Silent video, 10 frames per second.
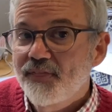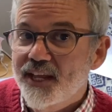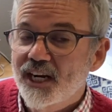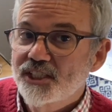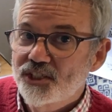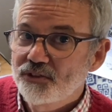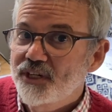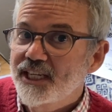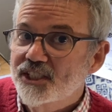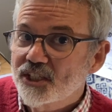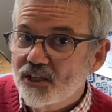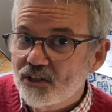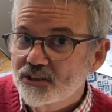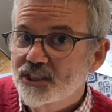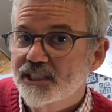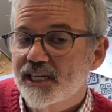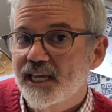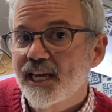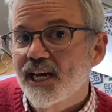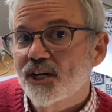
then I do need to consciously